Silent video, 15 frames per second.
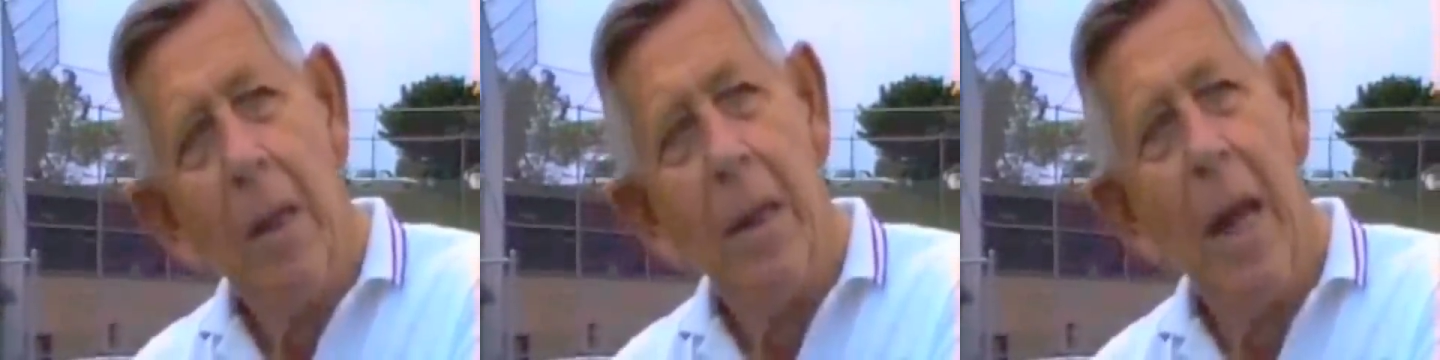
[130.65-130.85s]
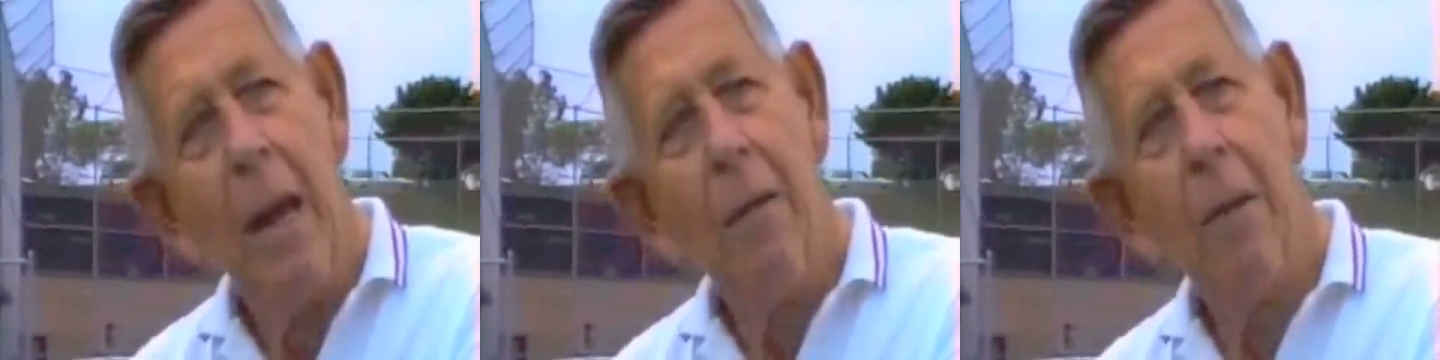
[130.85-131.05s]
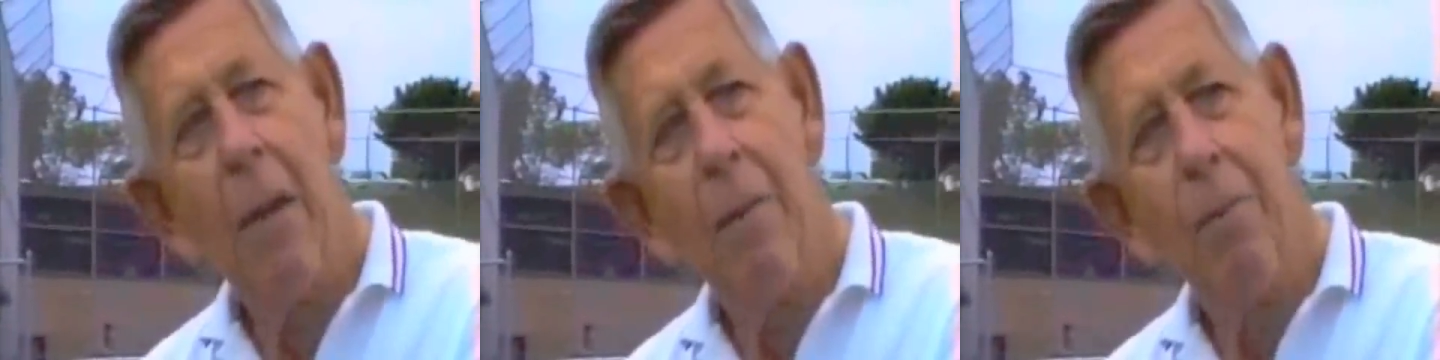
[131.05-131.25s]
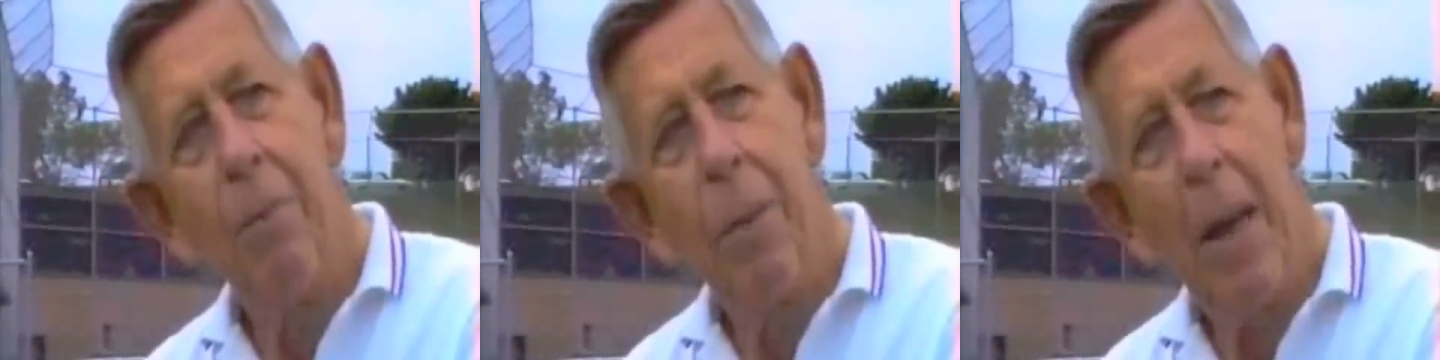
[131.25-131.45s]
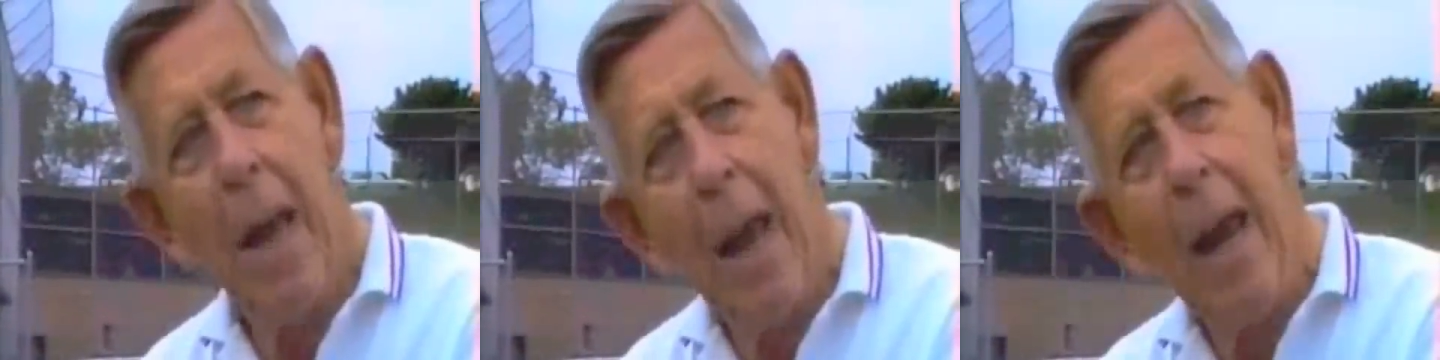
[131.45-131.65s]
Now, a
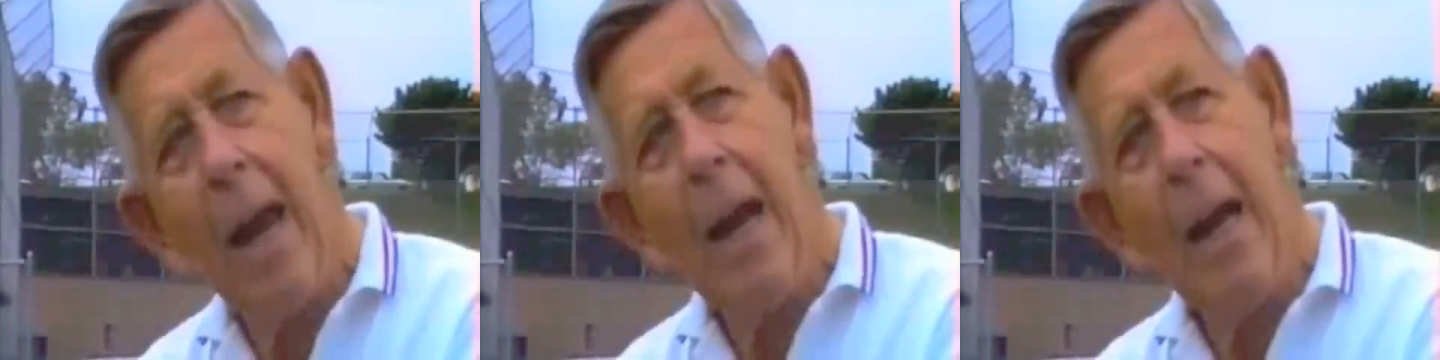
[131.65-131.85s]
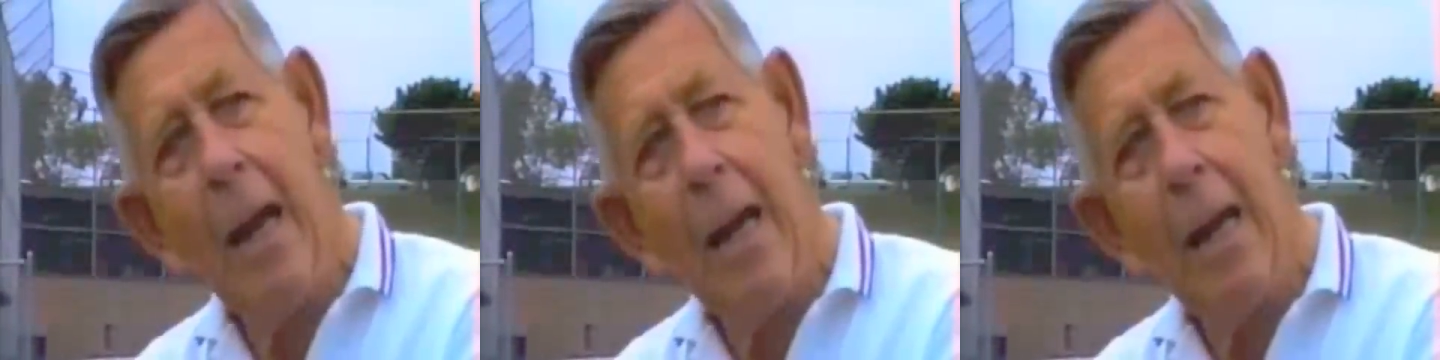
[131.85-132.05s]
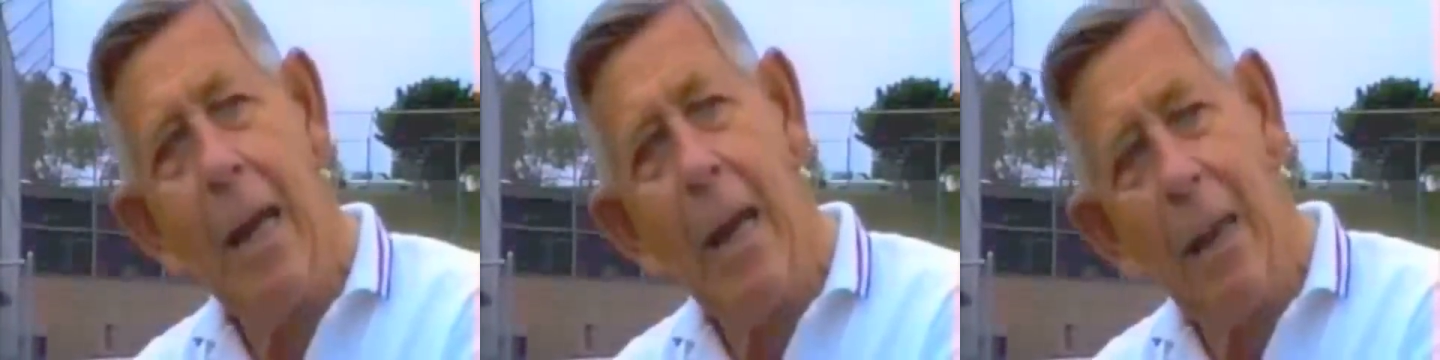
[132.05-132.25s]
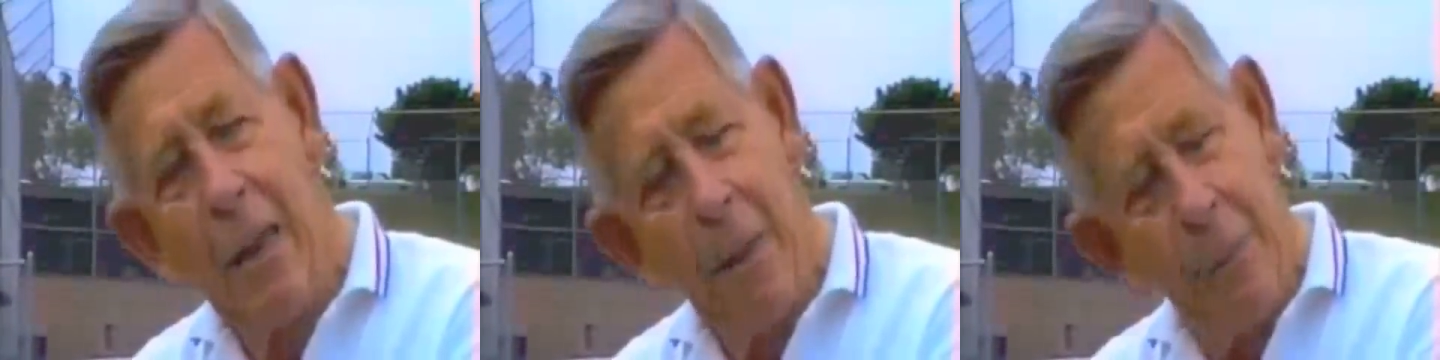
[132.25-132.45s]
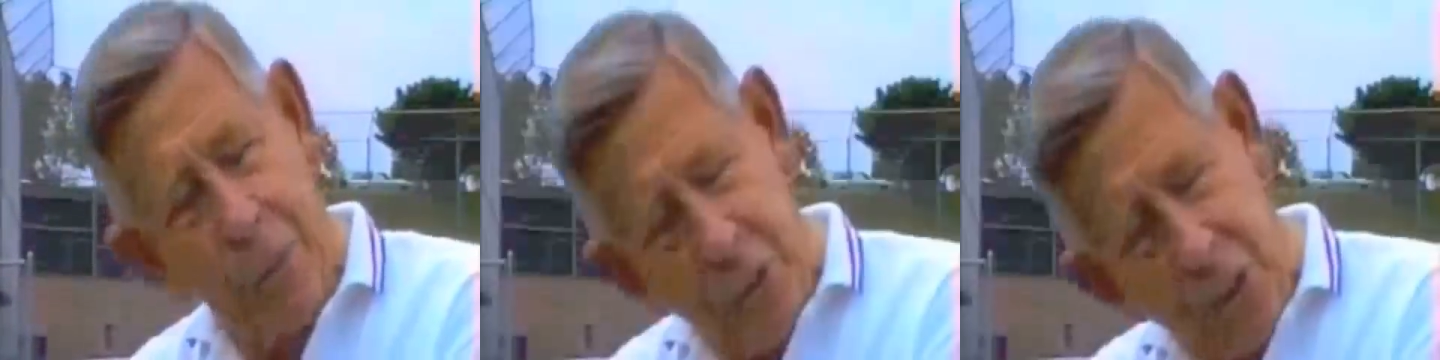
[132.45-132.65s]
player
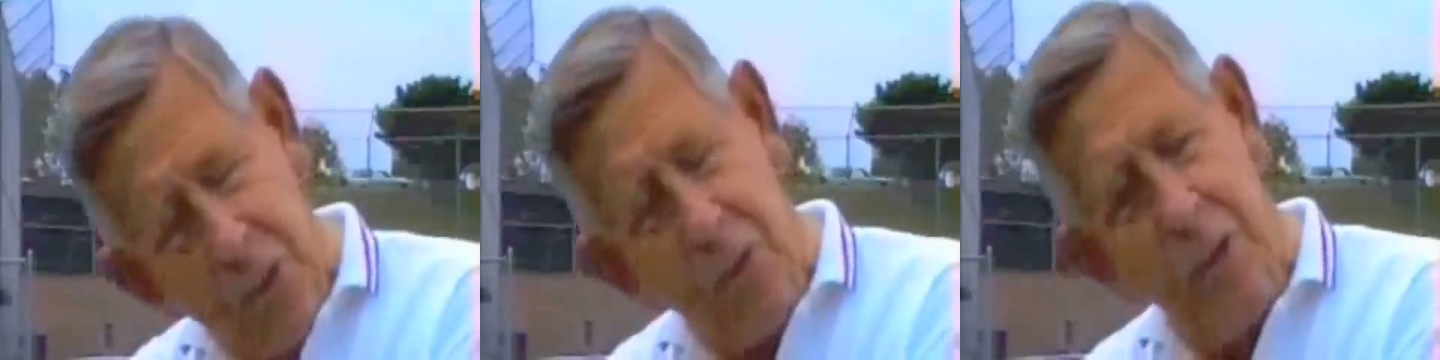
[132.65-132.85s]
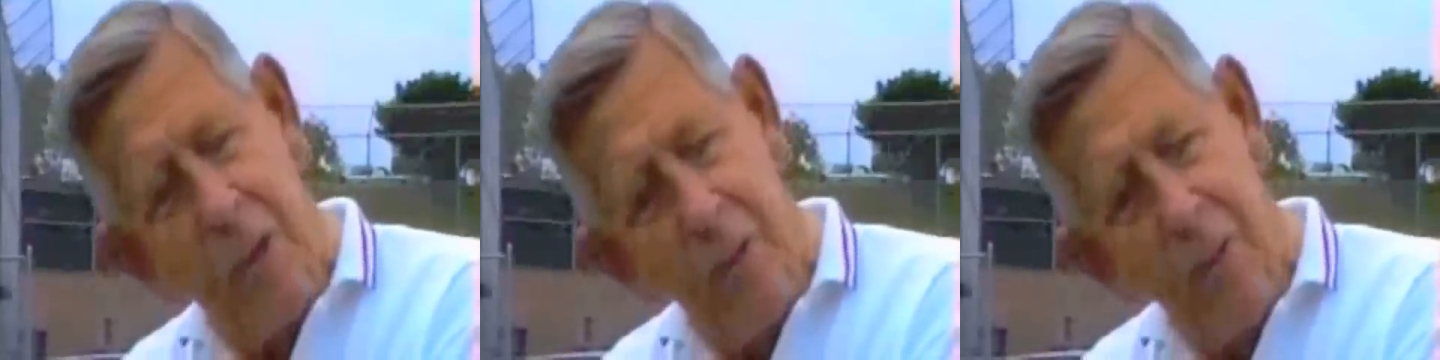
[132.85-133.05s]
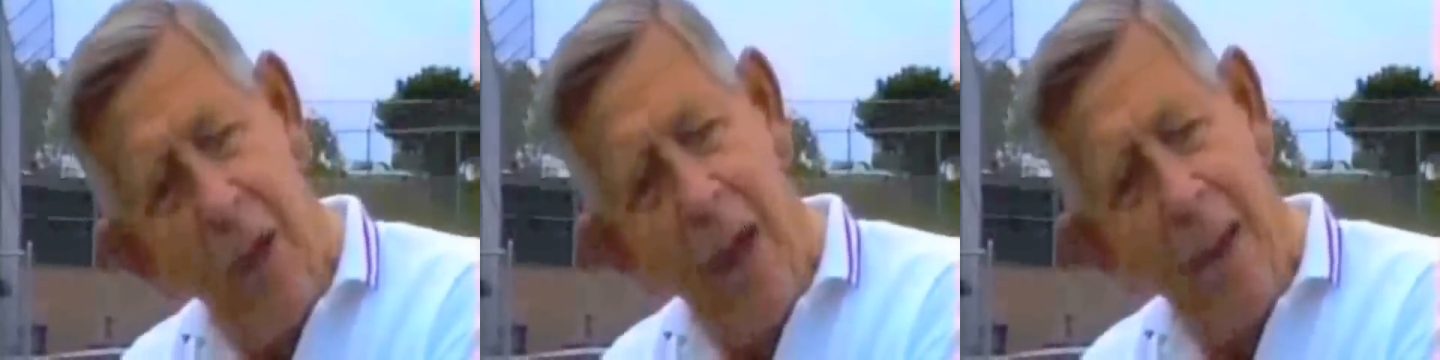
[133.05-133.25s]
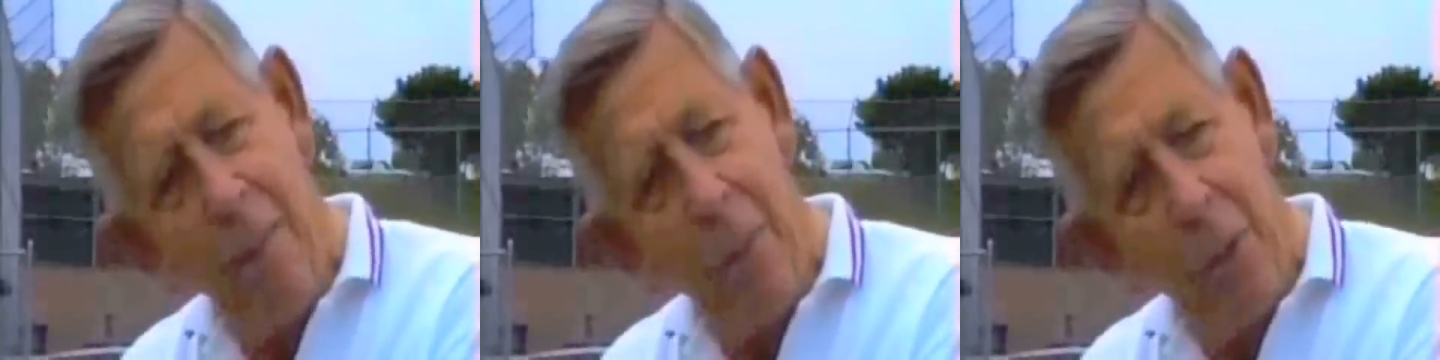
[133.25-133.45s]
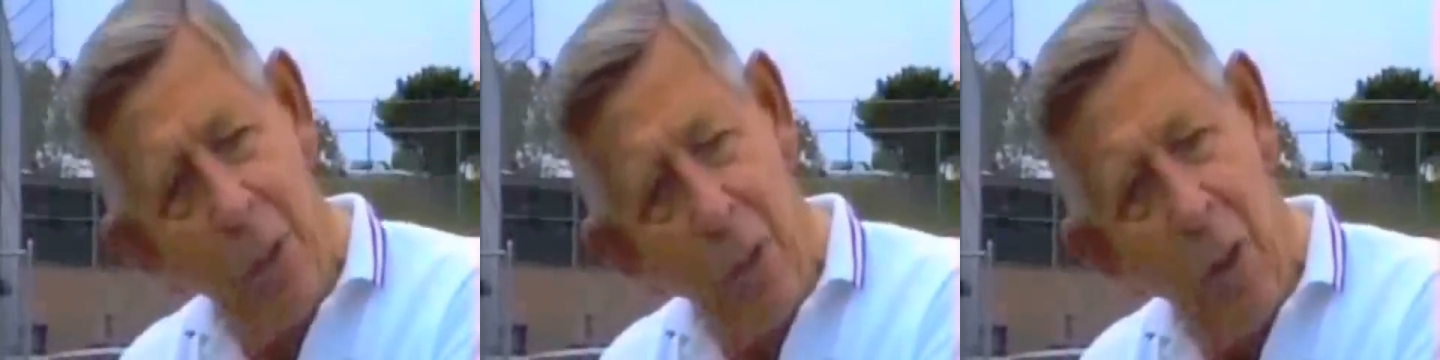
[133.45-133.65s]
in the position
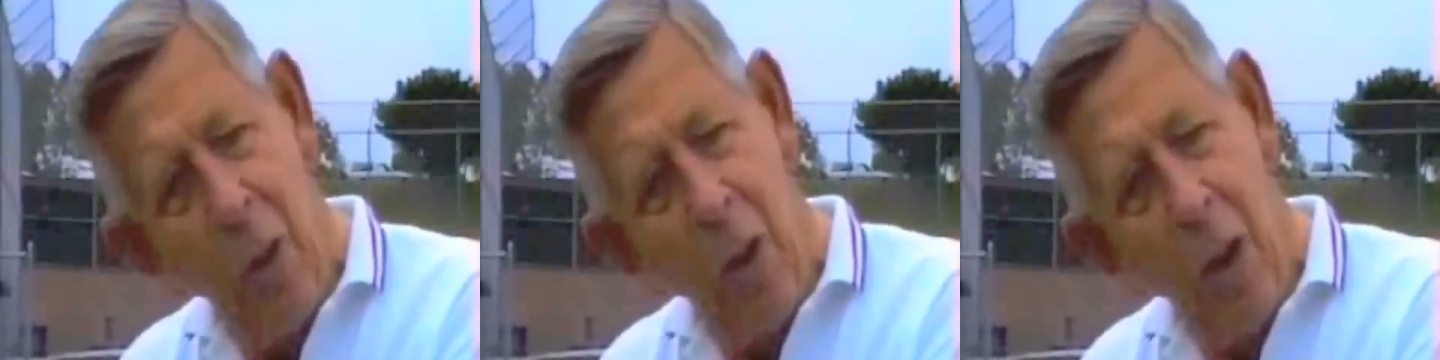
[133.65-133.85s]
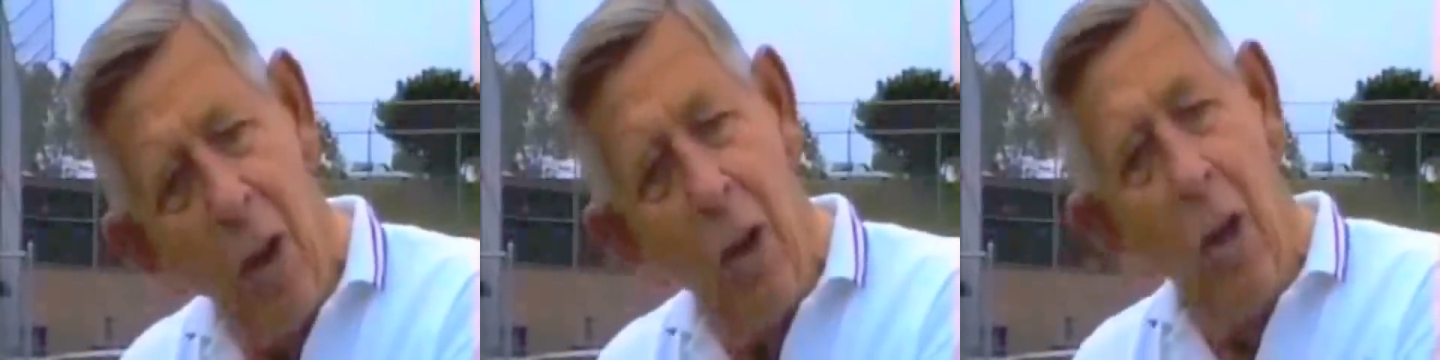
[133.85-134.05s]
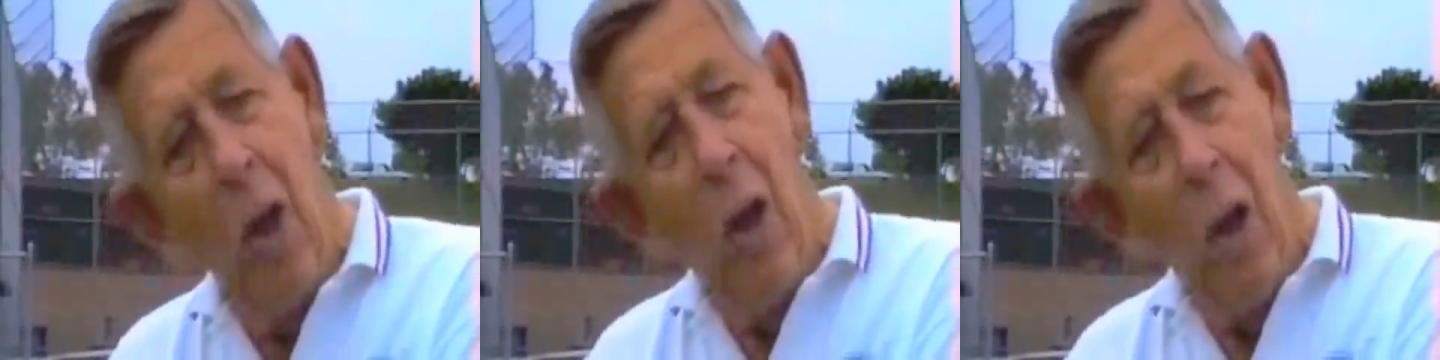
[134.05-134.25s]
defined by the law,